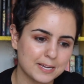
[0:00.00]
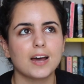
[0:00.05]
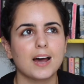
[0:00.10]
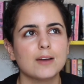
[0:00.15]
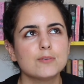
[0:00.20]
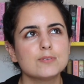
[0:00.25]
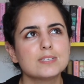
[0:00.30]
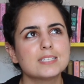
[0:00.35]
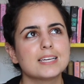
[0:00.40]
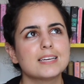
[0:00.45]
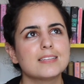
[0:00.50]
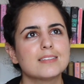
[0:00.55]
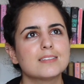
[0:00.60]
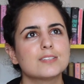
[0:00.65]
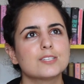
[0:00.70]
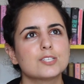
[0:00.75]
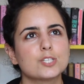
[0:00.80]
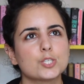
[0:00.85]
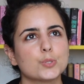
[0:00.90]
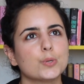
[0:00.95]
I would say that
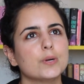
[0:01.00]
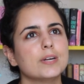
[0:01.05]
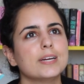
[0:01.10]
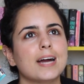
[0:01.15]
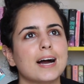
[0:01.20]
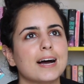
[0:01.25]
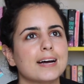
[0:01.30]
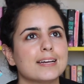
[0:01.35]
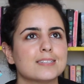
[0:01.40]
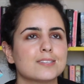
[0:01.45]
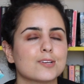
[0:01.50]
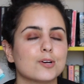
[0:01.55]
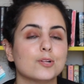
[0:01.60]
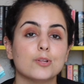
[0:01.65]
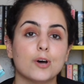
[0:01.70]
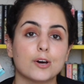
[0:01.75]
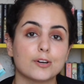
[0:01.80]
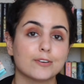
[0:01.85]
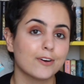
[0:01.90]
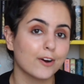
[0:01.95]
this story has a
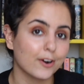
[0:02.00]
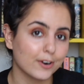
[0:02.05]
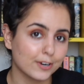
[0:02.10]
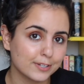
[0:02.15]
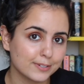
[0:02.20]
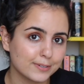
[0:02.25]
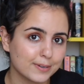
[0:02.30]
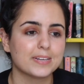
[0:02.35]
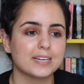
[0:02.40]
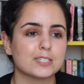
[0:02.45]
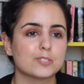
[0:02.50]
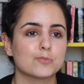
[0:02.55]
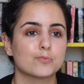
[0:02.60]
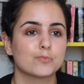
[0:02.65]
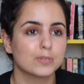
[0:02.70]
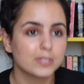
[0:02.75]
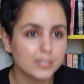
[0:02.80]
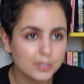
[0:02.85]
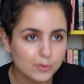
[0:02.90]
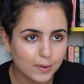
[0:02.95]
lot of heart. It's
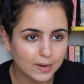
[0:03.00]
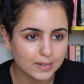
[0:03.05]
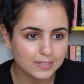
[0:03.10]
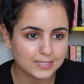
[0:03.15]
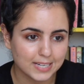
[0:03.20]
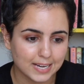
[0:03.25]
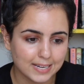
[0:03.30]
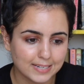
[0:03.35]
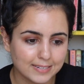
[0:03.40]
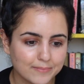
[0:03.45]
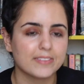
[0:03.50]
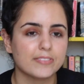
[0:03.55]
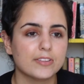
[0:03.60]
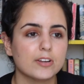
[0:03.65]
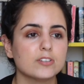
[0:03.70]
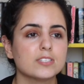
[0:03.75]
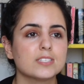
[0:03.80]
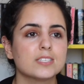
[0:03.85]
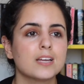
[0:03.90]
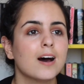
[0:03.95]
really well done.
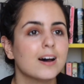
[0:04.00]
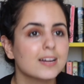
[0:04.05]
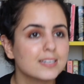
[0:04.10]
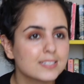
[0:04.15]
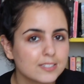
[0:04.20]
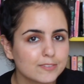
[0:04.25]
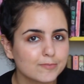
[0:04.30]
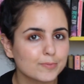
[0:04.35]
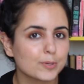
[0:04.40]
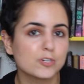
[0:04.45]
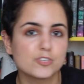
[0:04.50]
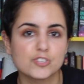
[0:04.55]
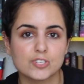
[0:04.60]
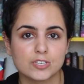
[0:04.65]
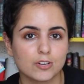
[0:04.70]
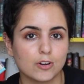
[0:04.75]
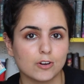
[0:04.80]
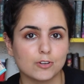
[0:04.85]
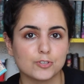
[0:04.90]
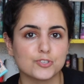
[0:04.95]
There's tons of Persian
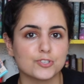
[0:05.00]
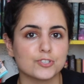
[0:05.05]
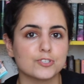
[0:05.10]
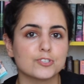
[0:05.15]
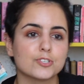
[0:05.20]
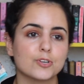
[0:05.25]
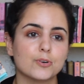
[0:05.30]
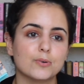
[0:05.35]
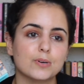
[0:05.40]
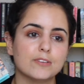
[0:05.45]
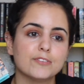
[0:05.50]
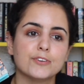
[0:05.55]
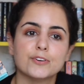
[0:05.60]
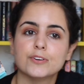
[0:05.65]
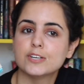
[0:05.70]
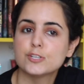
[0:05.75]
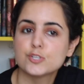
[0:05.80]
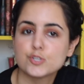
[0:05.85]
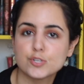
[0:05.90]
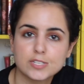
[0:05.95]
culture, so if you're
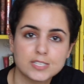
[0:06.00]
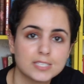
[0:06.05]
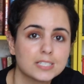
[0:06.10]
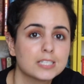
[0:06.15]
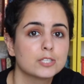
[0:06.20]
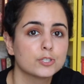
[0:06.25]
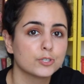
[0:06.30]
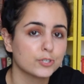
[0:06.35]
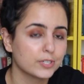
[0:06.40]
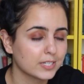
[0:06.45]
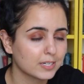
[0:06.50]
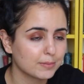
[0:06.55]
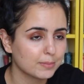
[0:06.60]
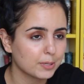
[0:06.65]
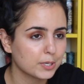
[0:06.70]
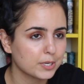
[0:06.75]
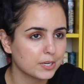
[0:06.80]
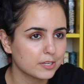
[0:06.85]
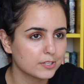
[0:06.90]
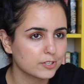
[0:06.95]
interested in learning
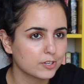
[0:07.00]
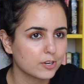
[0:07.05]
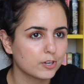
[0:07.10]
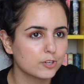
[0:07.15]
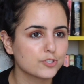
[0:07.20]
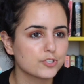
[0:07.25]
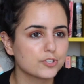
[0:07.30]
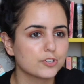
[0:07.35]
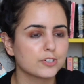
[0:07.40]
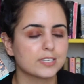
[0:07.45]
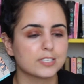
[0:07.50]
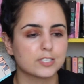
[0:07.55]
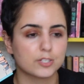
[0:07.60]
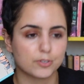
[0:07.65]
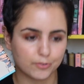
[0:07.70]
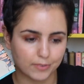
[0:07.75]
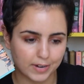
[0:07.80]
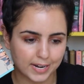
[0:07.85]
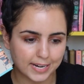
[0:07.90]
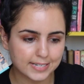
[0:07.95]
about another culture, it's
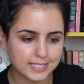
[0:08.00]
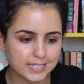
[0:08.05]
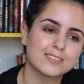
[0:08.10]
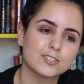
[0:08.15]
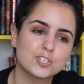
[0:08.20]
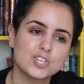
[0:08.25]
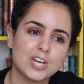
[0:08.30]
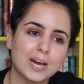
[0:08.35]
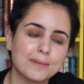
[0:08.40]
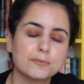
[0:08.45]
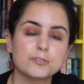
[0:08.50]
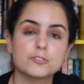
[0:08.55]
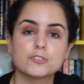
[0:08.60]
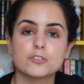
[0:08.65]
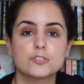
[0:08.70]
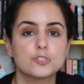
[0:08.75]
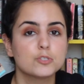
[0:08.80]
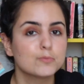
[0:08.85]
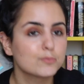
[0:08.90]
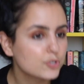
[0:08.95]
great. The chapters are
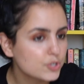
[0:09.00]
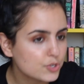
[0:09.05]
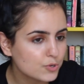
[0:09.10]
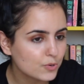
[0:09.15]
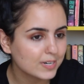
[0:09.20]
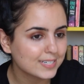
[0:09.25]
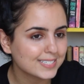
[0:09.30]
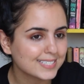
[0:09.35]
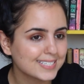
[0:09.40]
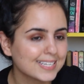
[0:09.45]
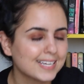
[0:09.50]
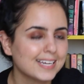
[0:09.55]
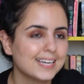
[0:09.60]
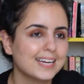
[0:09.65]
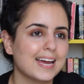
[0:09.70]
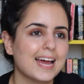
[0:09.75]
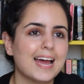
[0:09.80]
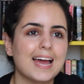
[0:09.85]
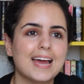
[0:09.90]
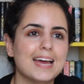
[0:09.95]
super short,
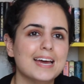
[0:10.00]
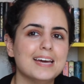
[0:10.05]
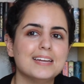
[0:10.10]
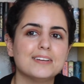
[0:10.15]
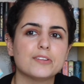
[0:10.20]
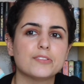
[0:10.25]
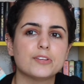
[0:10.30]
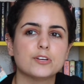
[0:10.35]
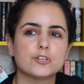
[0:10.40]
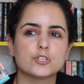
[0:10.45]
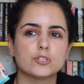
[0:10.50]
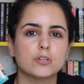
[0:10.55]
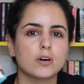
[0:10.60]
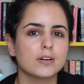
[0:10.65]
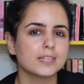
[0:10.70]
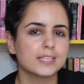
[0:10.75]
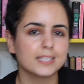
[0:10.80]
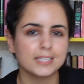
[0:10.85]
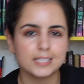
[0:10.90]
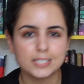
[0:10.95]
and there's a lot
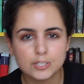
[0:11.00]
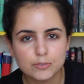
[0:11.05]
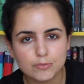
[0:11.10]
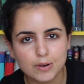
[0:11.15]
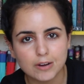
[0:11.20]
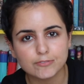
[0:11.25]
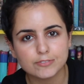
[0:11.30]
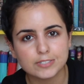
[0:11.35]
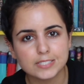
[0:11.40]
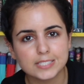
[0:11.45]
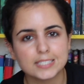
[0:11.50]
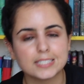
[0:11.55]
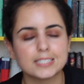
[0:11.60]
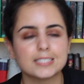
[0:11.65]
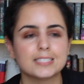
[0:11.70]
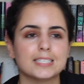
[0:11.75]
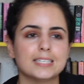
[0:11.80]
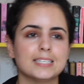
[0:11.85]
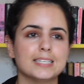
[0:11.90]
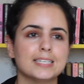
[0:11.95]
of geeky
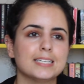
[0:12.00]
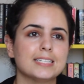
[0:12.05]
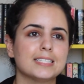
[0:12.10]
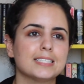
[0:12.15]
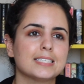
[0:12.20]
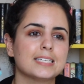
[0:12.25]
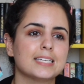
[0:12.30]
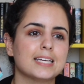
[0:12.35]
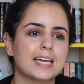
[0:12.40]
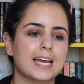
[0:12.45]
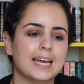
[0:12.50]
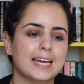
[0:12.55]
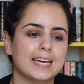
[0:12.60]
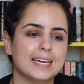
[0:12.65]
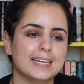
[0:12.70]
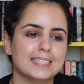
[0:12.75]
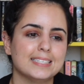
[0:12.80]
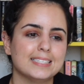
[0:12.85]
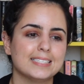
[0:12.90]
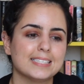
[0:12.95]
references in it,
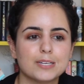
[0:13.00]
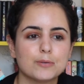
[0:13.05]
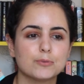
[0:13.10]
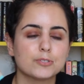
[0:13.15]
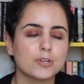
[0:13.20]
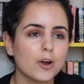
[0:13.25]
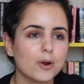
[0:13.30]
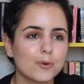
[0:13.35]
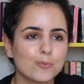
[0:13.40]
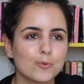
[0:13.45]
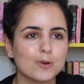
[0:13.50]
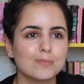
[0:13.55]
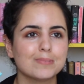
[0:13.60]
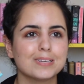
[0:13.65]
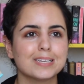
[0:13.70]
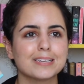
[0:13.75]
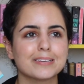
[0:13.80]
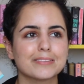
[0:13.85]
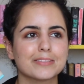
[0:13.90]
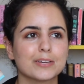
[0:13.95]
and it was
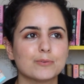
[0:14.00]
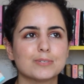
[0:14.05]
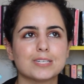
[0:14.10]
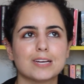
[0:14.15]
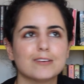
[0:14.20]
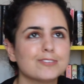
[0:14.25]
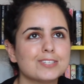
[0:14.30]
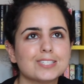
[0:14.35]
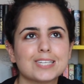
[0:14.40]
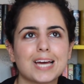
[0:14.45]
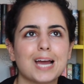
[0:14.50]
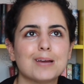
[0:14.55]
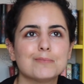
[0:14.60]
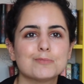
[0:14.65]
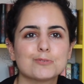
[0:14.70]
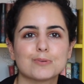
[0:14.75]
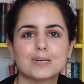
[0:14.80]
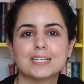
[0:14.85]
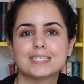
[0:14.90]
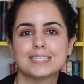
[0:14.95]
heartwarming. There were definitely times
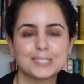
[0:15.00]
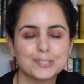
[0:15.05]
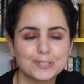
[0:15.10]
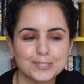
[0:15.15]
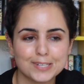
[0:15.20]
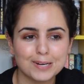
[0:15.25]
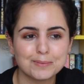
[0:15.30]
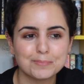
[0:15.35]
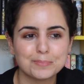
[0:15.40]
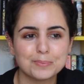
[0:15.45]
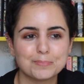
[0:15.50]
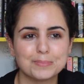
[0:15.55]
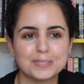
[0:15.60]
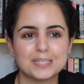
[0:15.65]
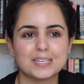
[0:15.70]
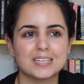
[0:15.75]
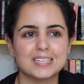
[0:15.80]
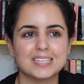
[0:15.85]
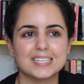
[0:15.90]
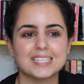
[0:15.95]
where I teared up
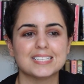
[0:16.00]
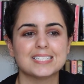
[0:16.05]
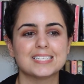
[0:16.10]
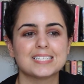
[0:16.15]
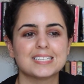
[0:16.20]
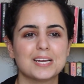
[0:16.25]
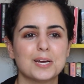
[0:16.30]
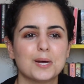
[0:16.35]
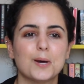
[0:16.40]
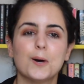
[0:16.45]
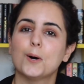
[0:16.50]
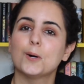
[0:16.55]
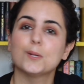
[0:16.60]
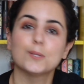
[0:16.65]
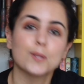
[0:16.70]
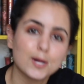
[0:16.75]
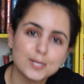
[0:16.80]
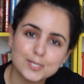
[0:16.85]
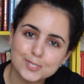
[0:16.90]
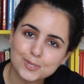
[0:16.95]
because a
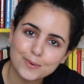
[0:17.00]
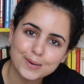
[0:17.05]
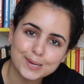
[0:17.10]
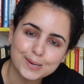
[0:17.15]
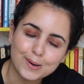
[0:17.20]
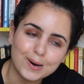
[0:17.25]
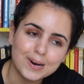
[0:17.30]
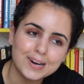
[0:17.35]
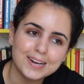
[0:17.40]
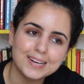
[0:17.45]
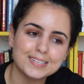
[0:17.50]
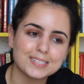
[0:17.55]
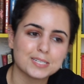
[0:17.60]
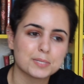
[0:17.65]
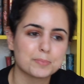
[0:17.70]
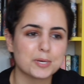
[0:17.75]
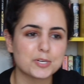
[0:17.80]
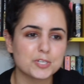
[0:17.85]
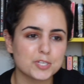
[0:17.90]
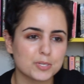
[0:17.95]
lot's going on,
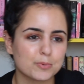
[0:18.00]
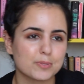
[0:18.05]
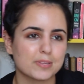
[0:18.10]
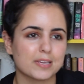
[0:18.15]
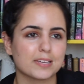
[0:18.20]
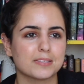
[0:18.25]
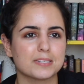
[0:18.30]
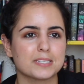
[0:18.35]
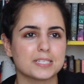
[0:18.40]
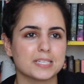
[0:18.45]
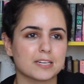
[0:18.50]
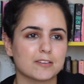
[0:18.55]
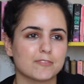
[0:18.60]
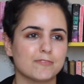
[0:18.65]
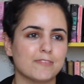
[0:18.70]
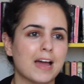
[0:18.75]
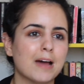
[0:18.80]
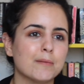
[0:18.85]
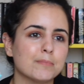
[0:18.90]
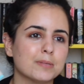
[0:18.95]
especially with like the sick
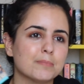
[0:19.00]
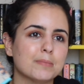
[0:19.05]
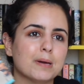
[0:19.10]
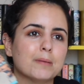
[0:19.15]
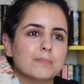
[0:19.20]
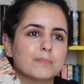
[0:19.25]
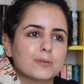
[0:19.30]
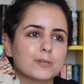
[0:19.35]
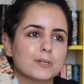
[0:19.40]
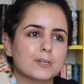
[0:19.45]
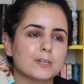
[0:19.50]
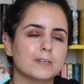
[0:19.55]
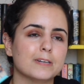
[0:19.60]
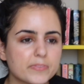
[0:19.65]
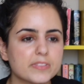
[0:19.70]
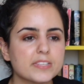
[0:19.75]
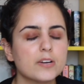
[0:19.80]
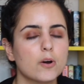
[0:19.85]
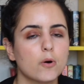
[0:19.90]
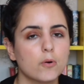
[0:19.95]
family member.
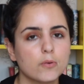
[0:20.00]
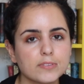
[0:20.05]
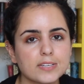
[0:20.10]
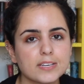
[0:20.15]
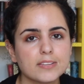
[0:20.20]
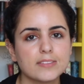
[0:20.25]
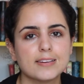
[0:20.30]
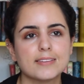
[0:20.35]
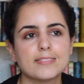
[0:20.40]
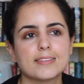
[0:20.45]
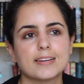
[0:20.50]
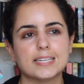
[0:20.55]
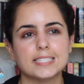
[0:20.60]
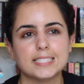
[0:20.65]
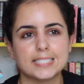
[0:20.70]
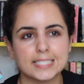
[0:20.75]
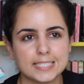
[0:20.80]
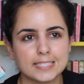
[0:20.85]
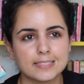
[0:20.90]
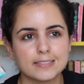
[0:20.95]
The only thing that I
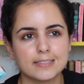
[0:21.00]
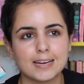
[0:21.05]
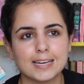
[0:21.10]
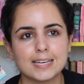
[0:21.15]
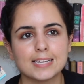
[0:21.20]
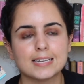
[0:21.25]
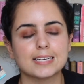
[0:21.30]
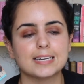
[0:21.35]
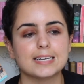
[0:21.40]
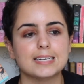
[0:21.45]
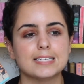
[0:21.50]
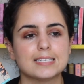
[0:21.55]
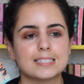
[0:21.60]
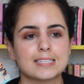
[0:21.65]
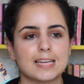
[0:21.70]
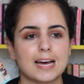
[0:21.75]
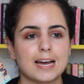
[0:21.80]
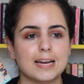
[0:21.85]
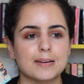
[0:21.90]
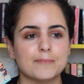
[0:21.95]
didn't like is
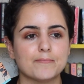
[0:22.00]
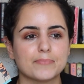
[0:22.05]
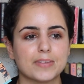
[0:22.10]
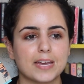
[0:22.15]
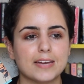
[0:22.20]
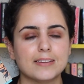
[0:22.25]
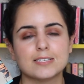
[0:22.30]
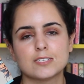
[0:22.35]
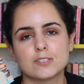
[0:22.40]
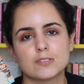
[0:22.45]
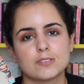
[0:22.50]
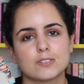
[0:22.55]
that, and it's